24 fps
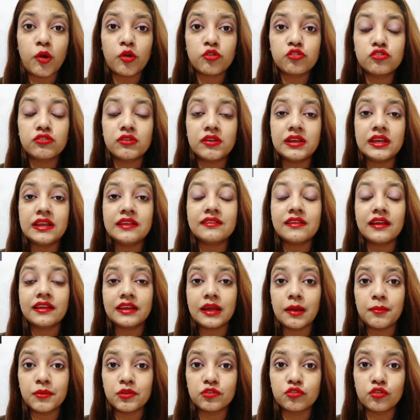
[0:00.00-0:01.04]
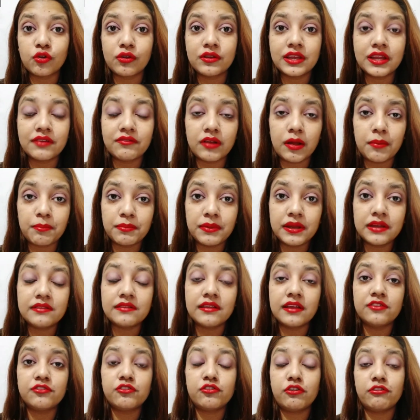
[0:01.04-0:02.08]
opportunities at Amazon Development
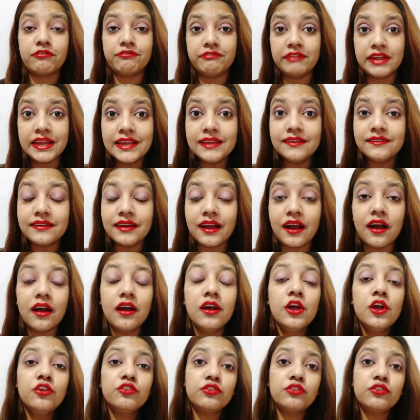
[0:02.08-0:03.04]
Center of India.